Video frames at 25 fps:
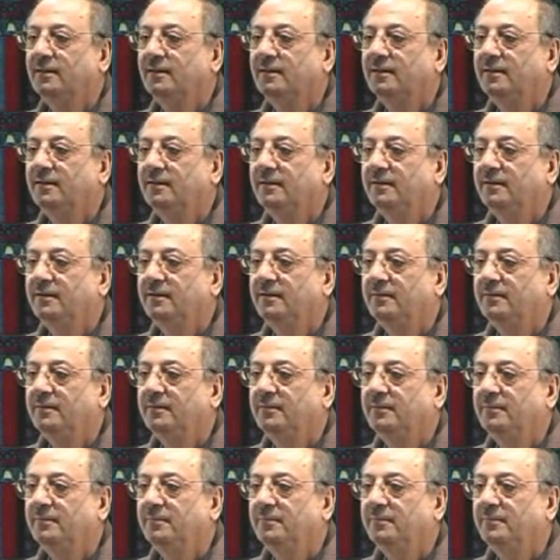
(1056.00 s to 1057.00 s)

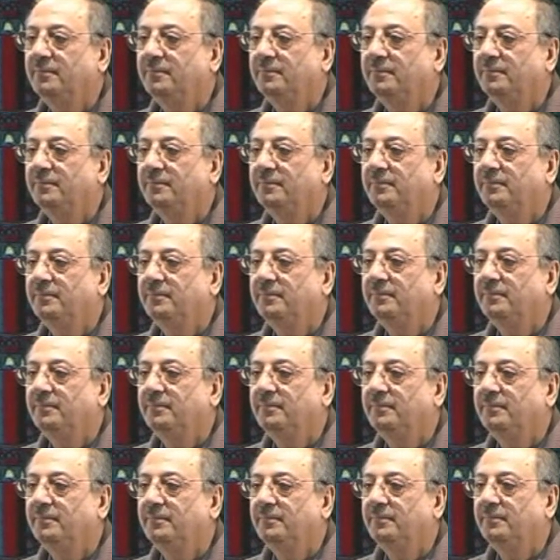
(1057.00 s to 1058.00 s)

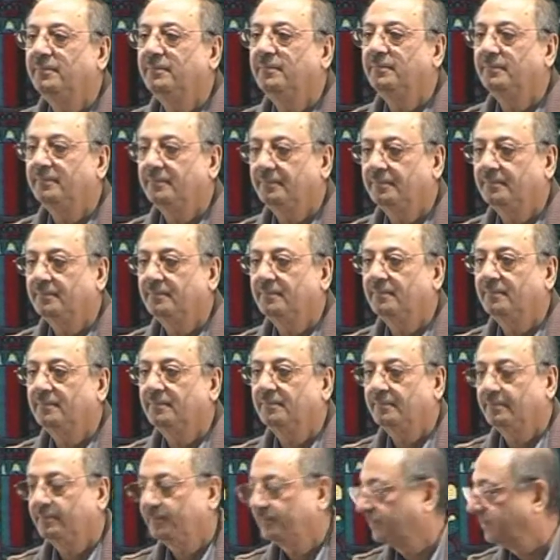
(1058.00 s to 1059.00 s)

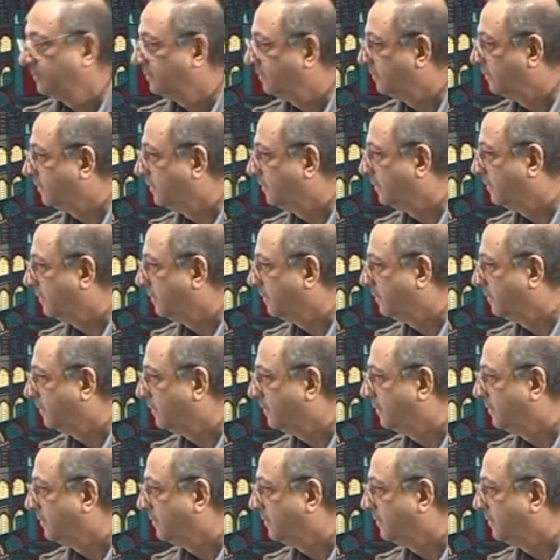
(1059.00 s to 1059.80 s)
Nothing is said.